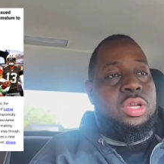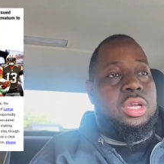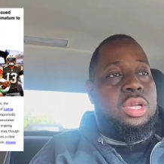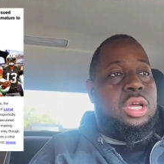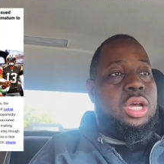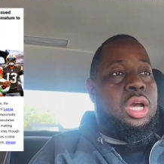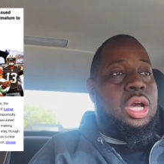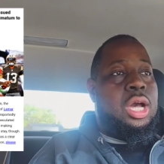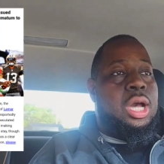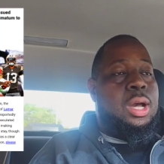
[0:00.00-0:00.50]

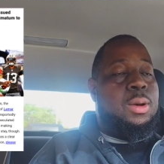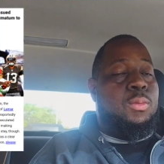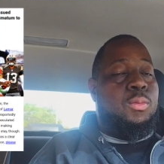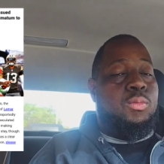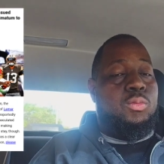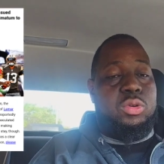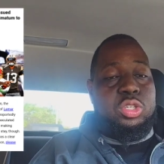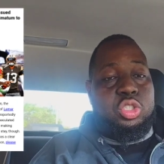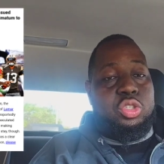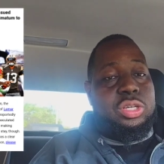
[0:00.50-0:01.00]
um,
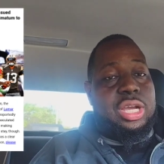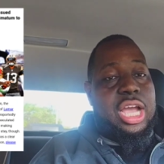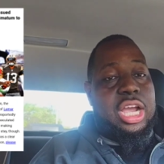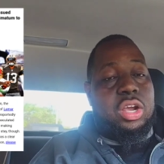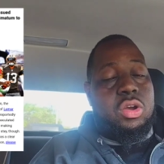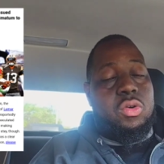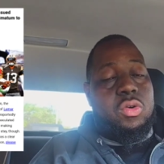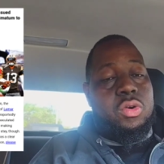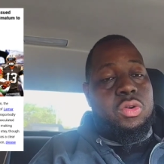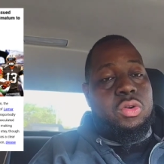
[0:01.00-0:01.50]
what you got
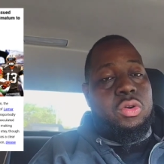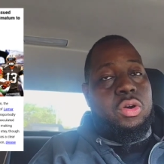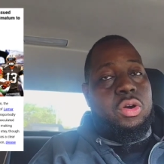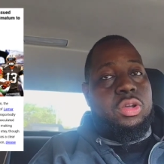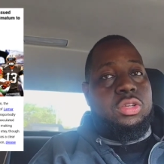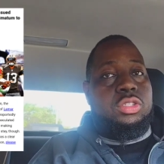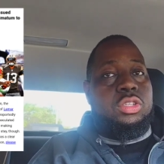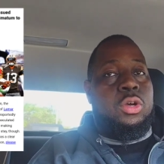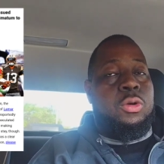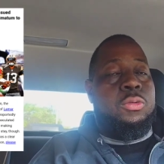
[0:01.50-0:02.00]
going on.
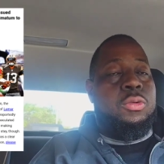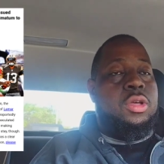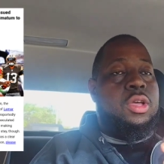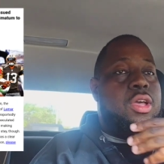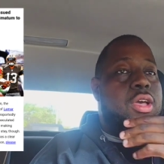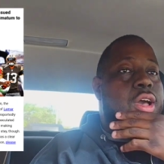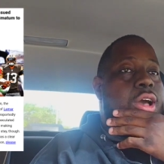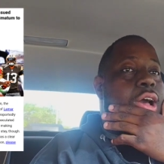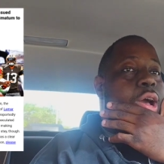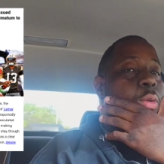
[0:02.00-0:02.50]
So
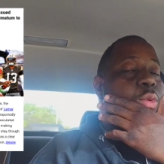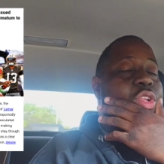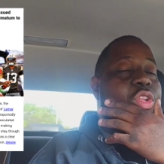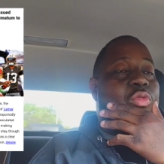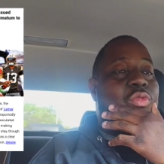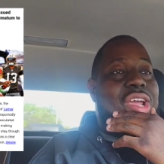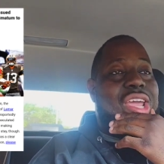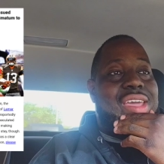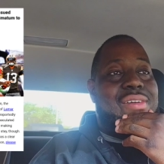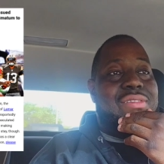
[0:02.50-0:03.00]
uh, with the
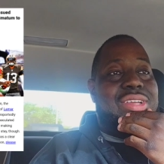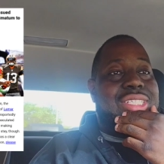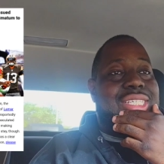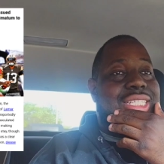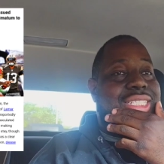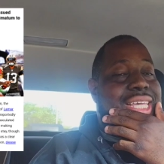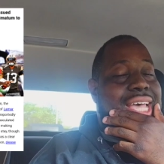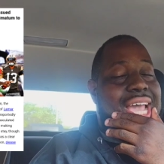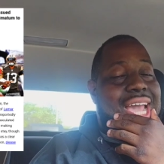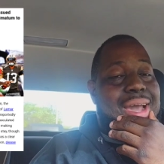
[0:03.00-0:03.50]
Ravens and
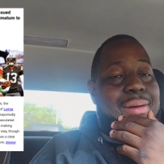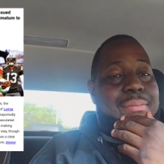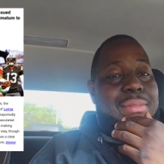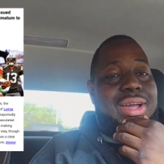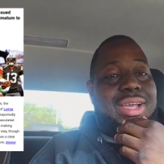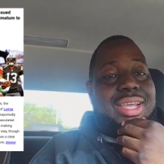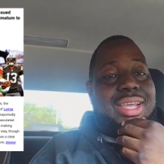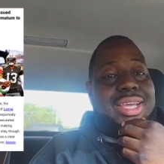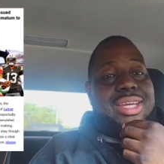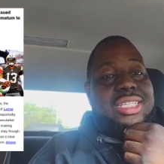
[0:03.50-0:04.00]
Todd
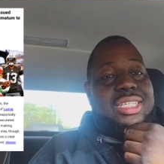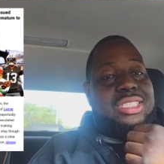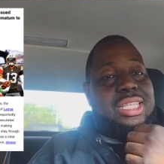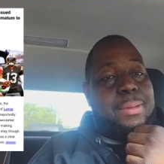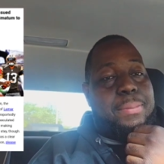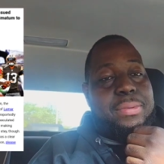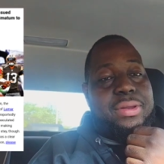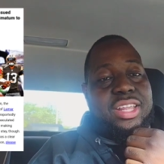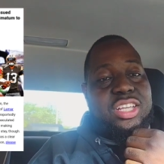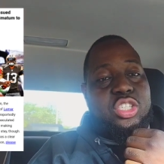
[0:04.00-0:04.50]
Monken and
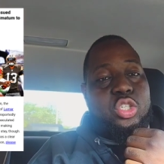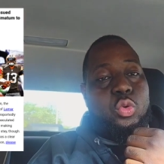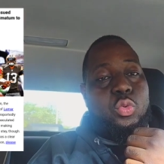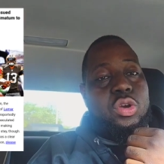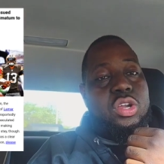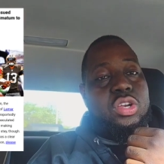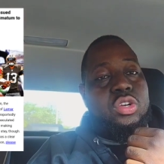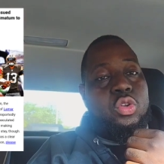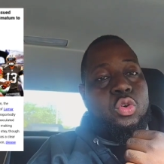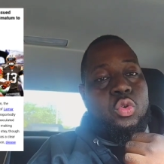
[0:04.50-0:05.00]
stepping into a
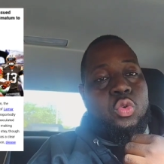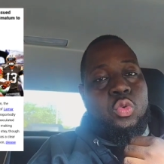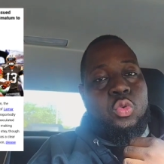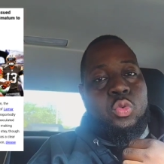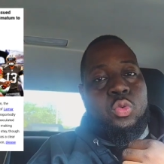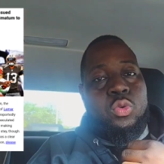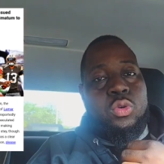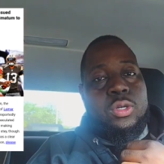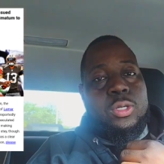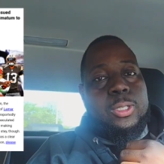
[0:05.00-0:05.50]
new,
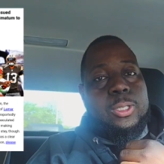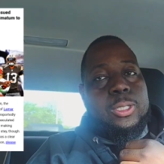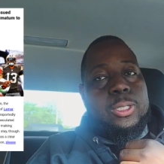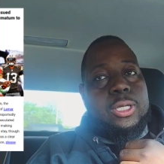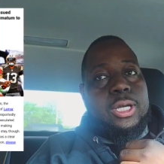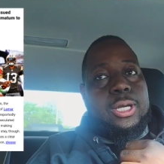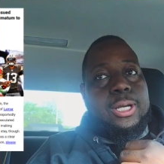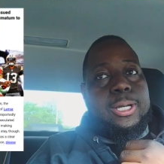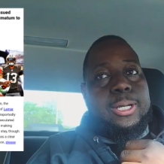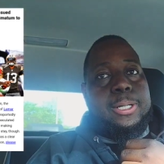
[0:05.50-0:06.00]

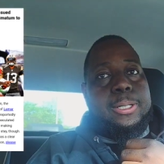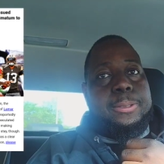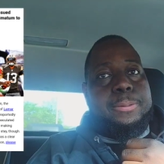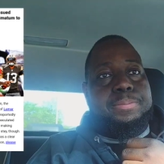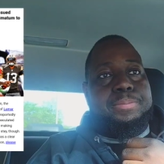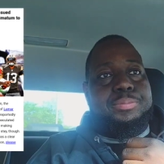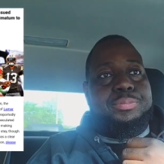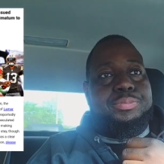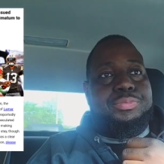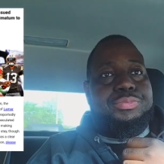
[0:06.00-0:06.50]

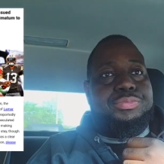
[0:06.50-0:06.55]
um,